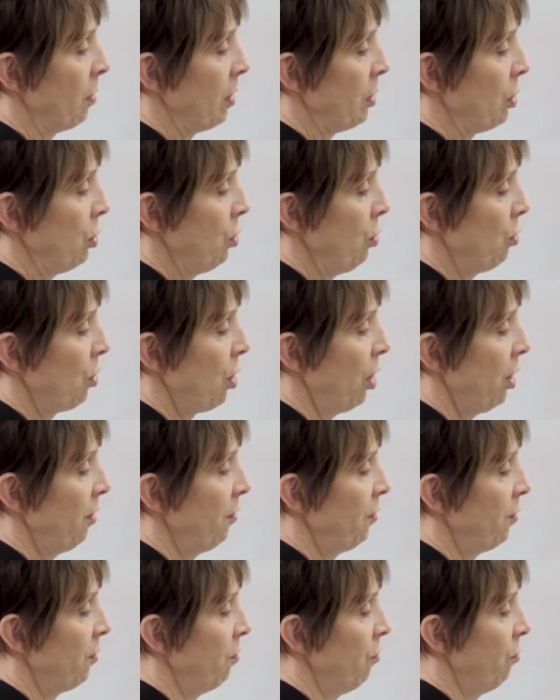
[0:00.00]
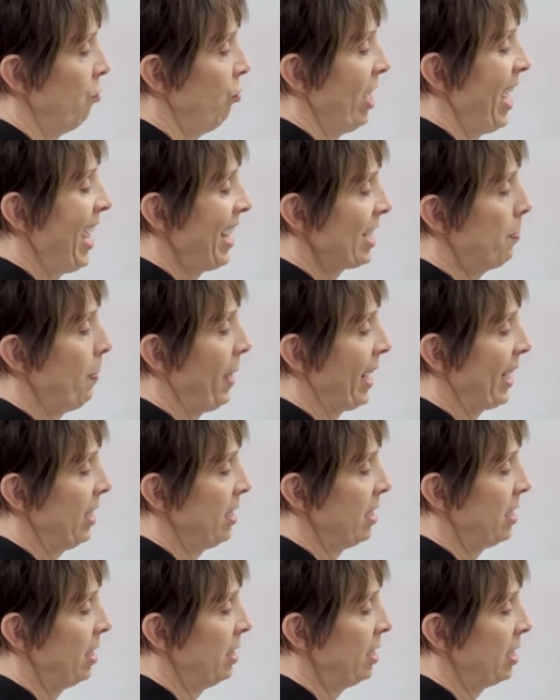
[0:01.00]
you kind of react back
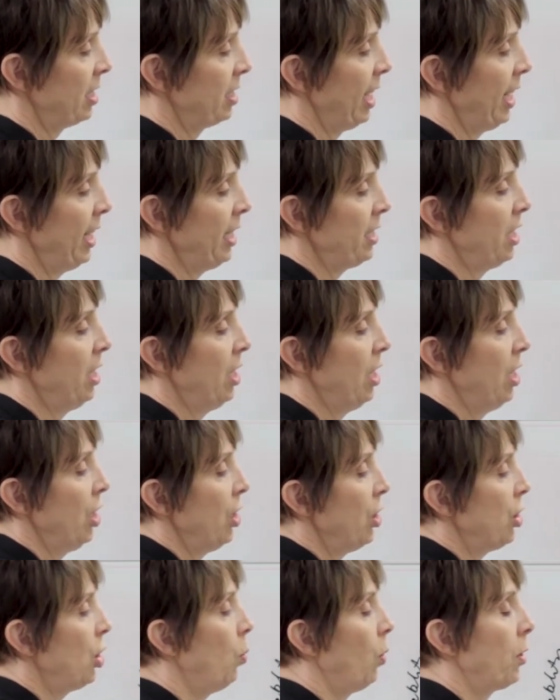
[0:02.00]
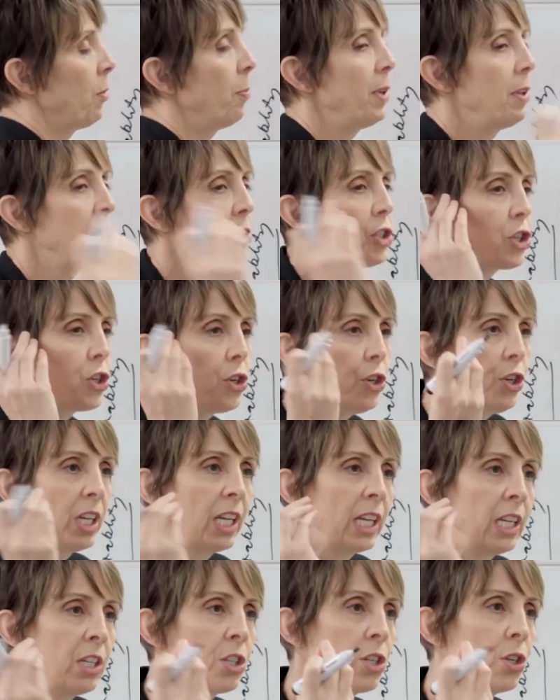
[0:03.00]
into this state, you want to be
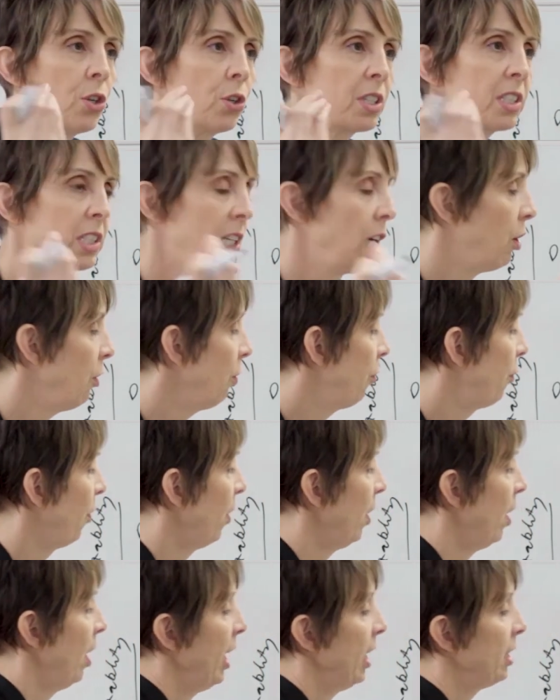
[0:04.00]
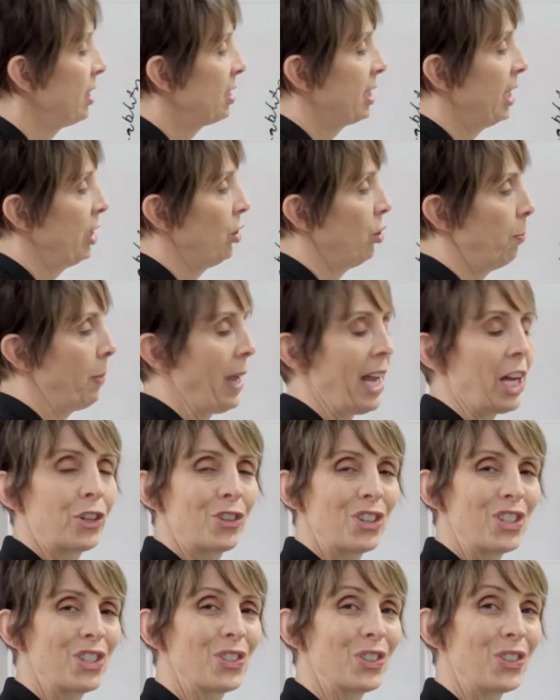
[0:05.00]
tuning into yourself and set your
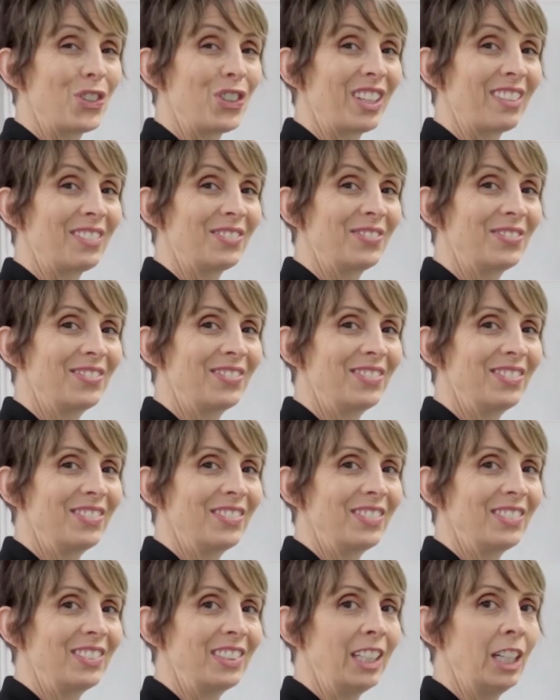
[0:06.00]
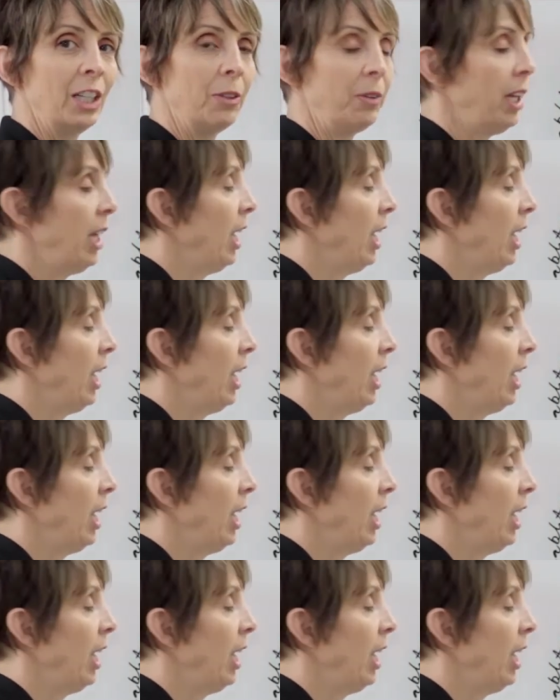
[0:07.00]
boundaries sooner, yeah?